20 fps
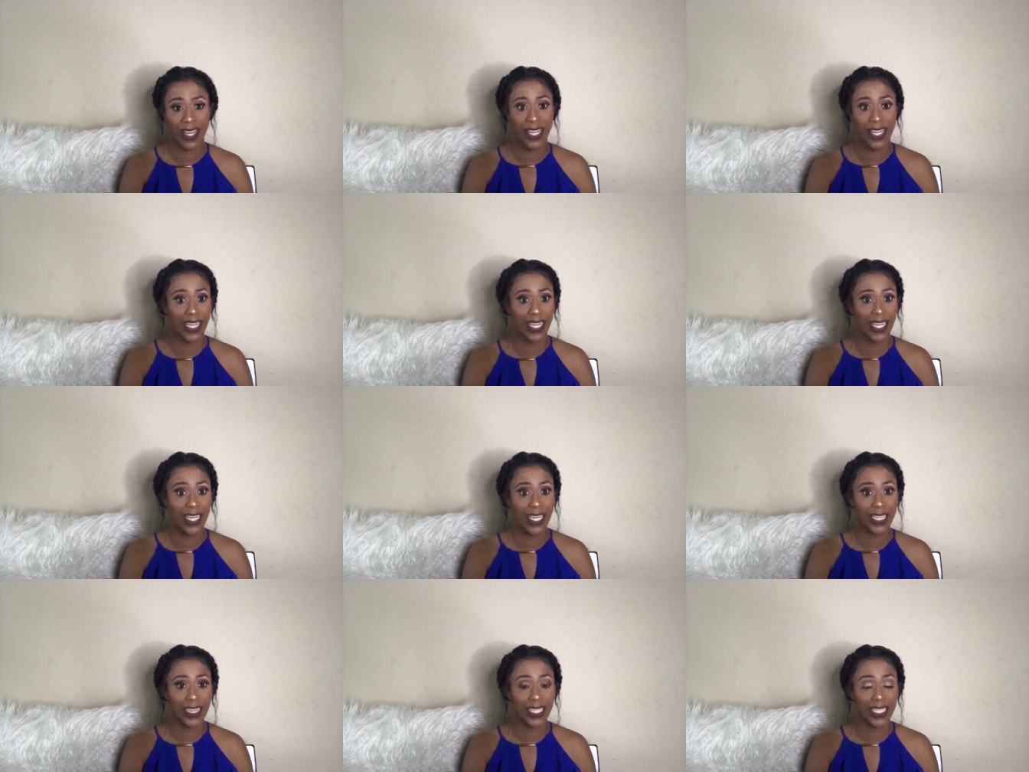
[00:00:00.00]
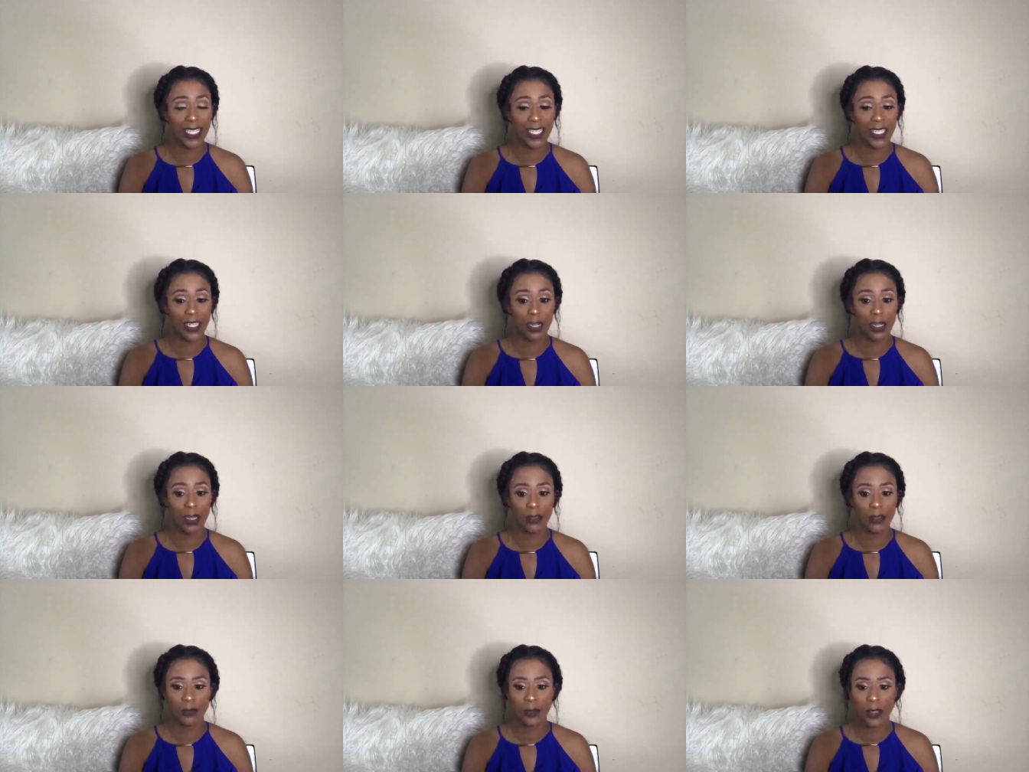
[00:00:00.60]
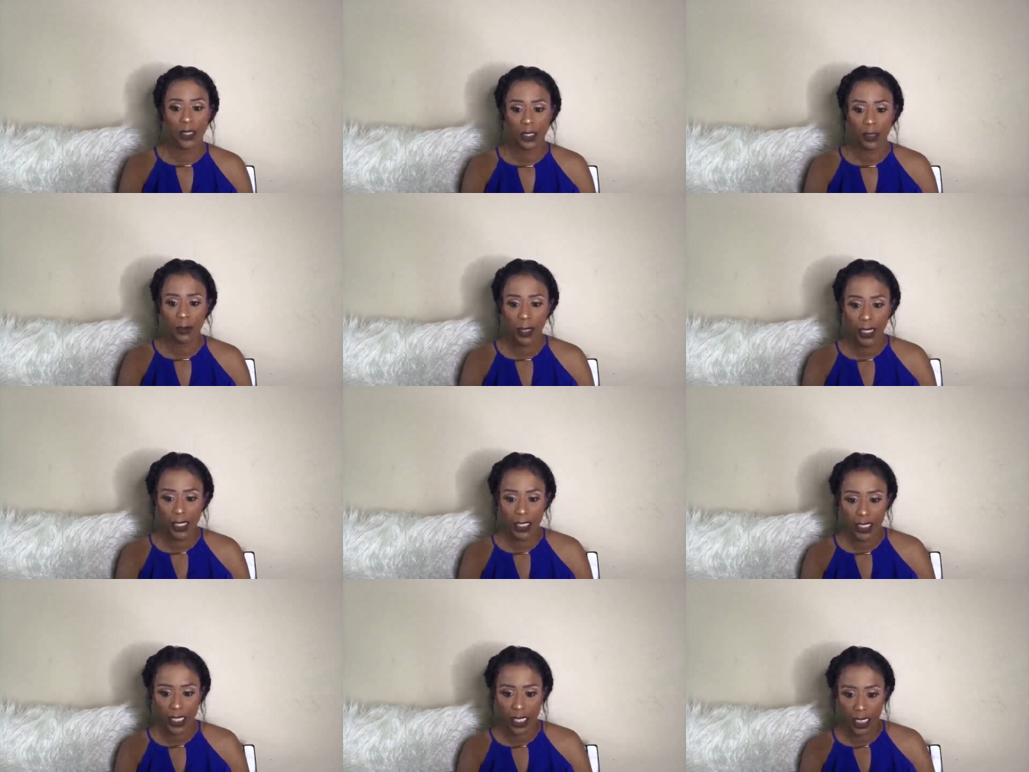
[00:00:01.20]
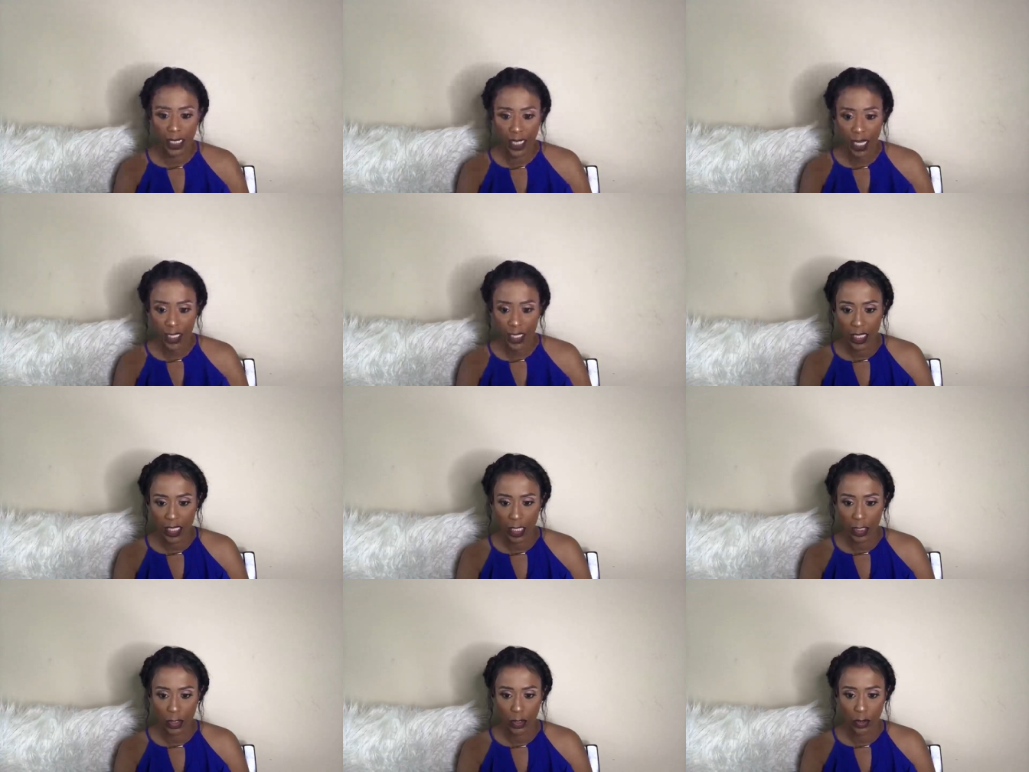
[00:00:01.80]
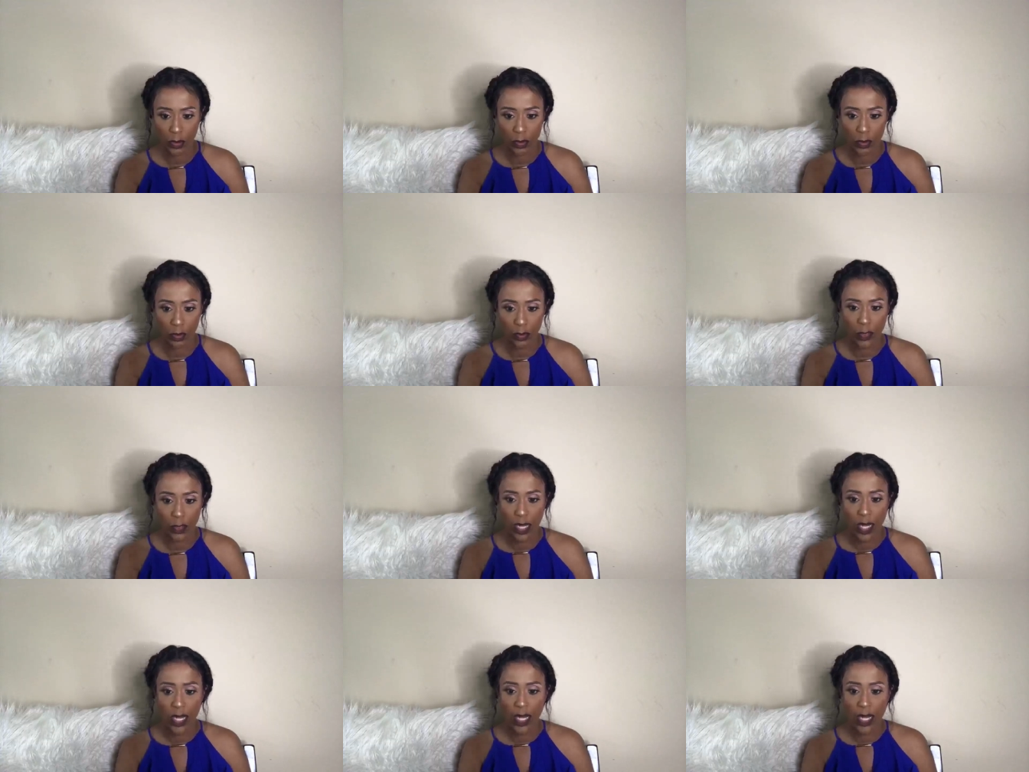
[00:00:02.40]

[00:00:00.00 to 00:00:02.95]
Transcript: Nothing at all. Somebody said that's not true.